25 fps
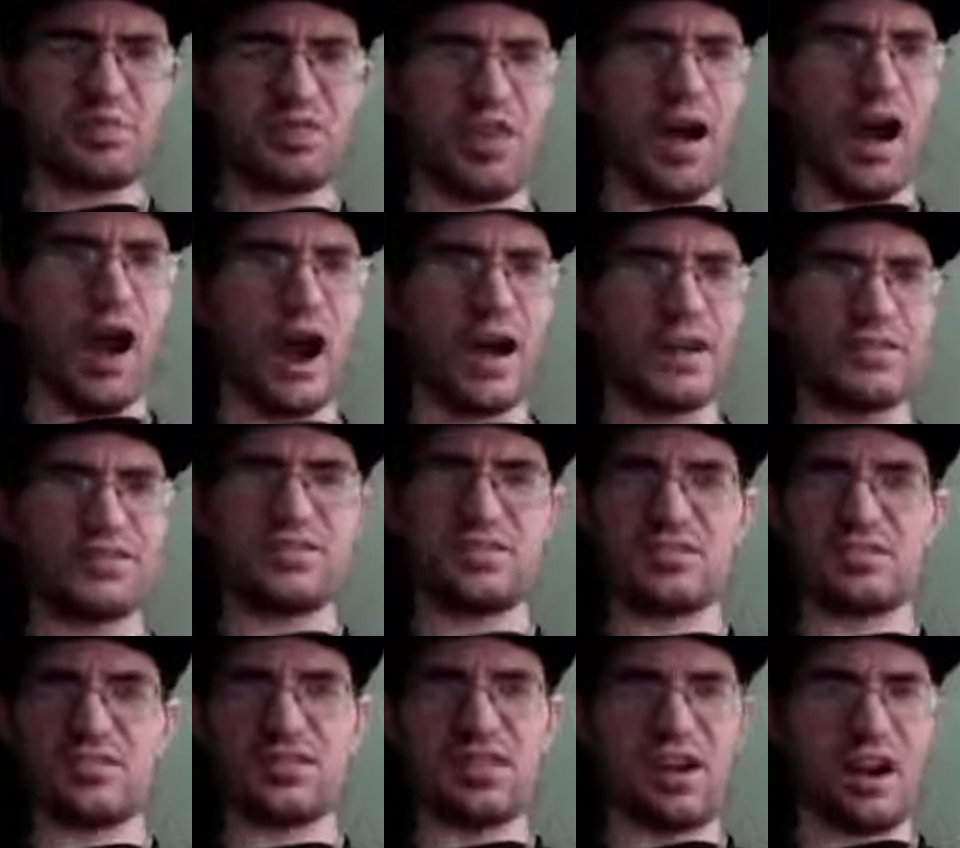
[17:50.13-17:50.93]

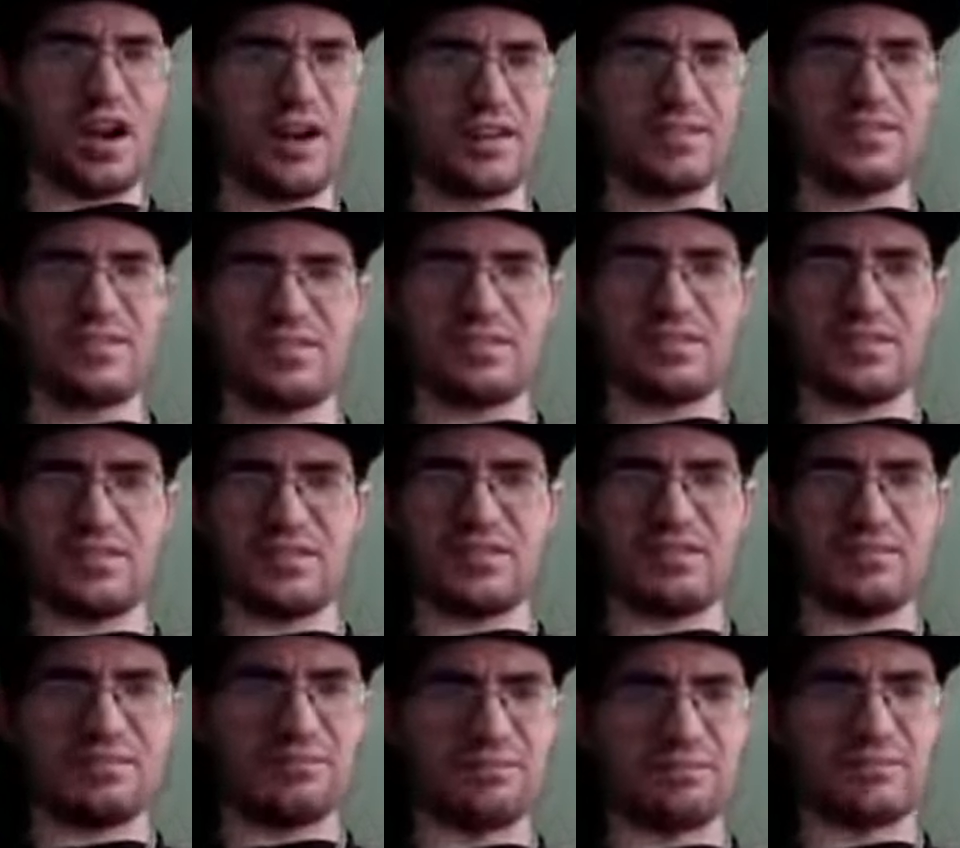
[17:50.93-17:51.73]
thoughts
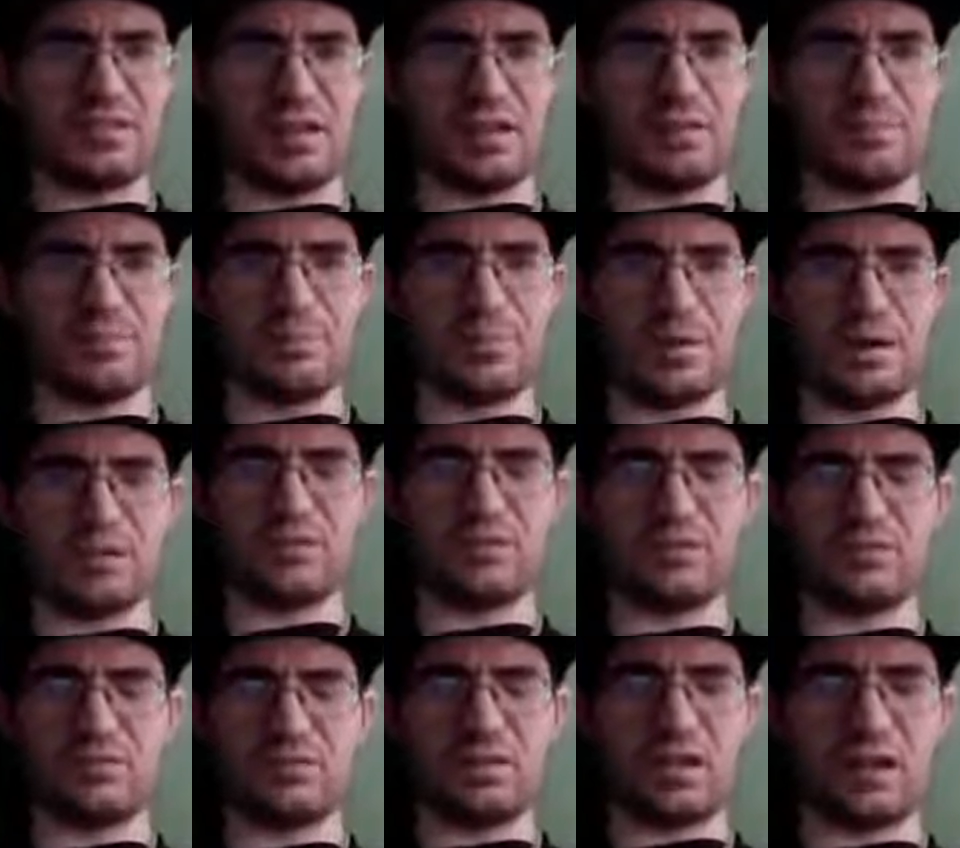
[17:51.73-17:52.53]
and a
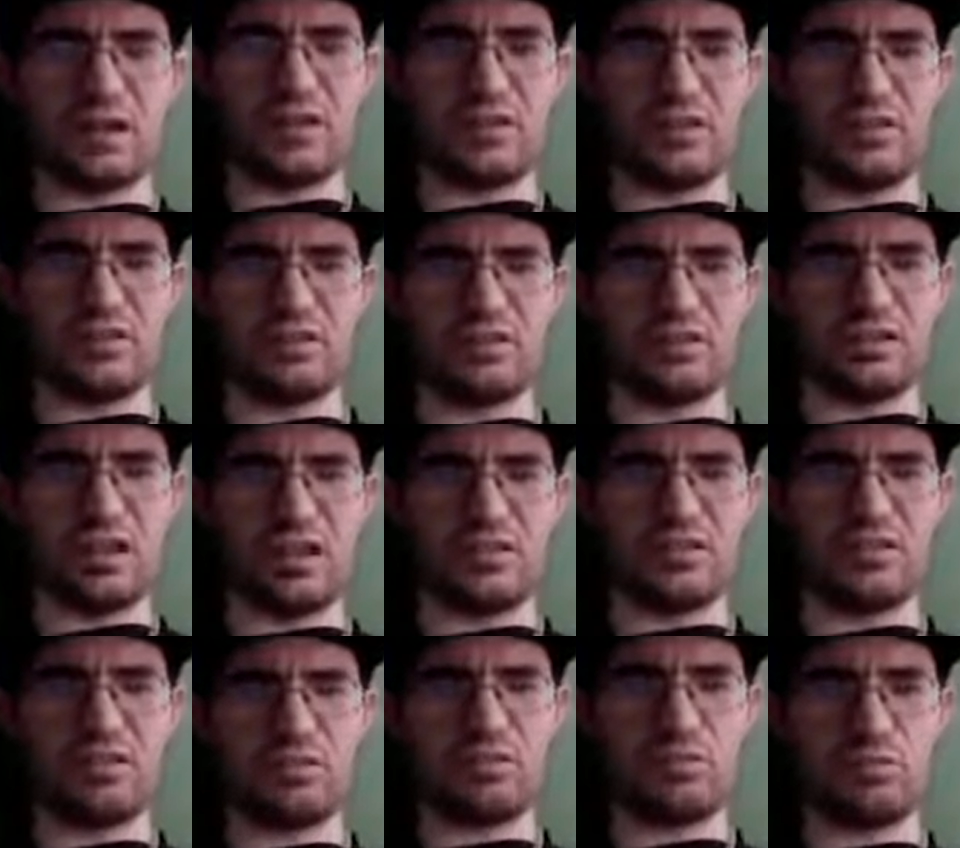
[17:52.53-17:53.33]
bunch of other
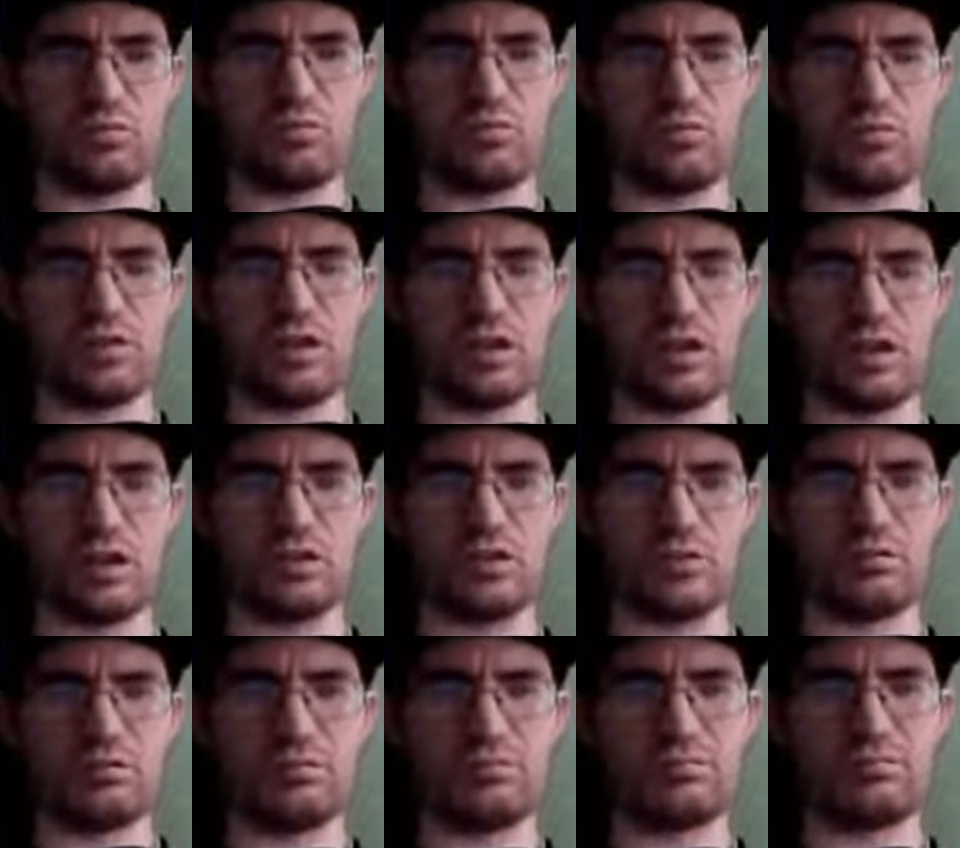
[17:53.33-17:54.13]
just
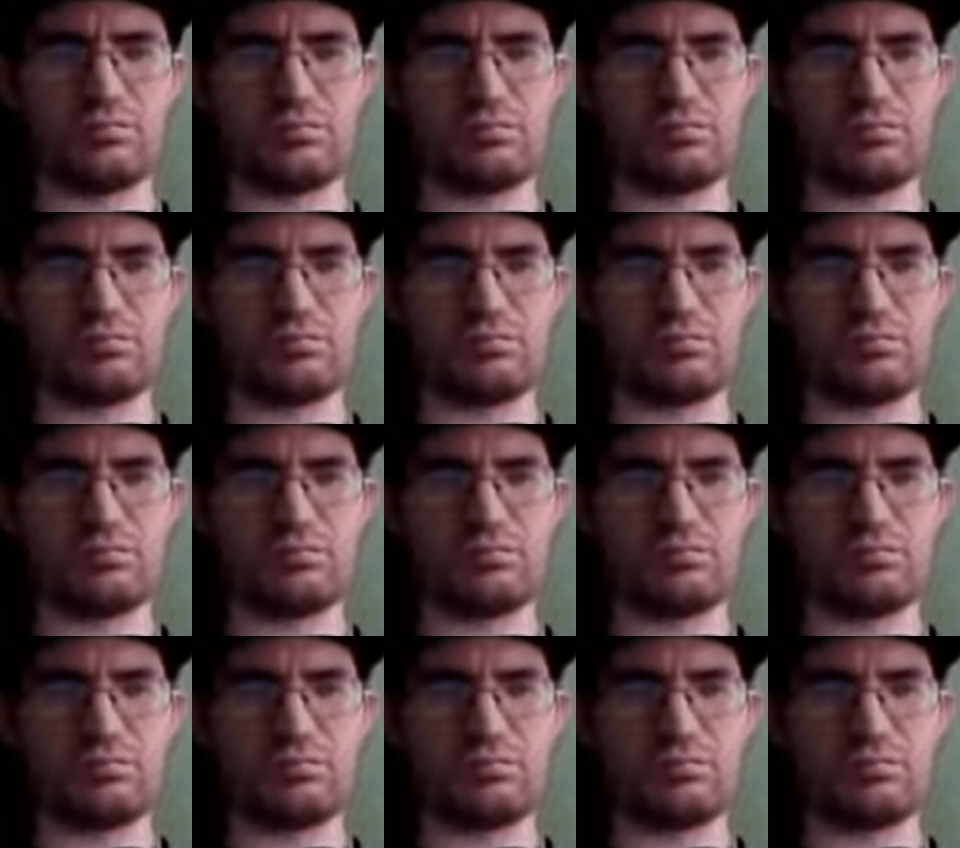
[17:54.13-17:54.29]
it's